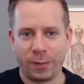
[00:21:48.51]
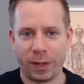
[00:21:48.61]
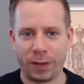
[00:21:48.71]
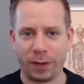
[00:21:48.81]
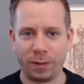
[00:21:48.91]

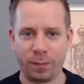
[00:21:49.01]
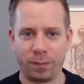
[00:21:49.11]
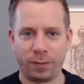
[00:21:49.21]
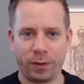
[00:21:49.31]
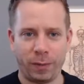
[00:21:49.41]
and then
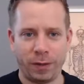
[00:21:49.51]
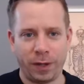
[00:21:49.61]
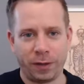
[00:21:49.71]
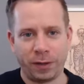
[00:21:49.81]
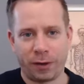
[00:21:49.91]
go in the
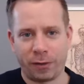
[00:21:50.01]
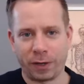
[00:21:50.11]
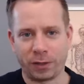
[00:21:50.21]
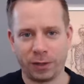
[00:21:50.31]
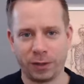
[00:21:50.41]
other
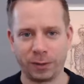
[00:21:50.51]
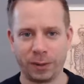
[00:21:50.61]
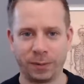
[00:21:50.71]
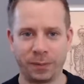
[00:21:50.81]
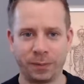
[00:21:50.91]
direction as well.